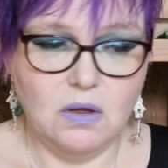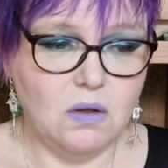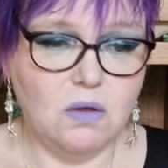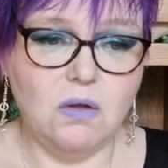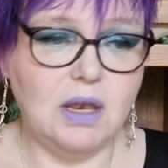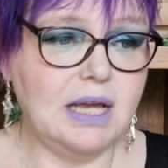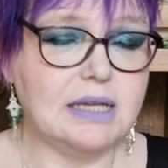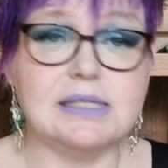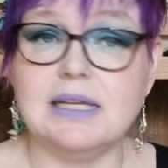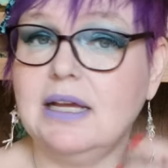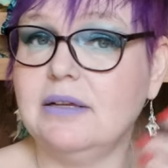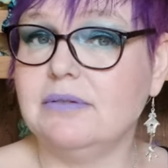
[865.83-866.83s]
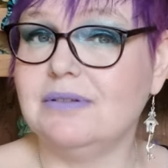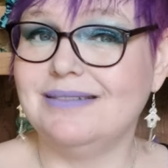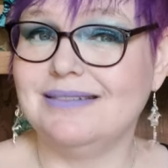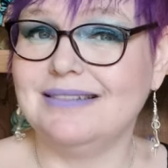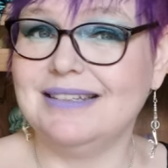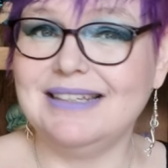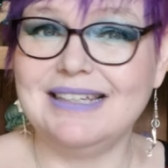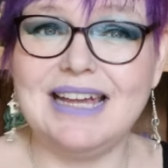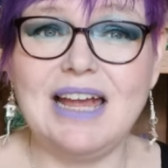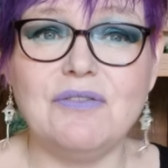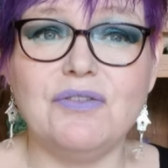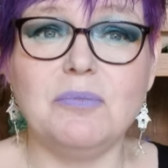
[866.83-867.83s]
Or like I say,
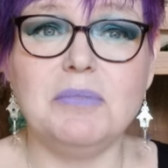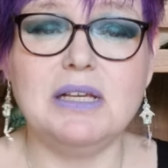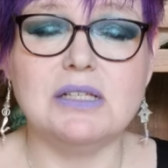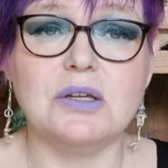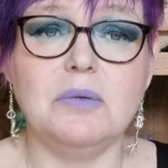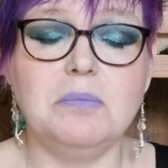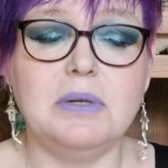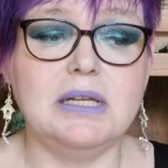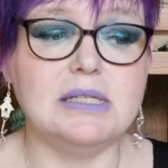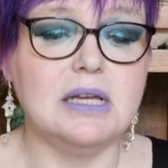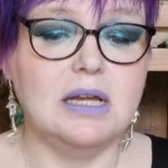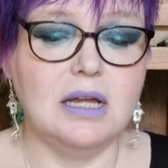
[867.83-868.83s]
get from these companies.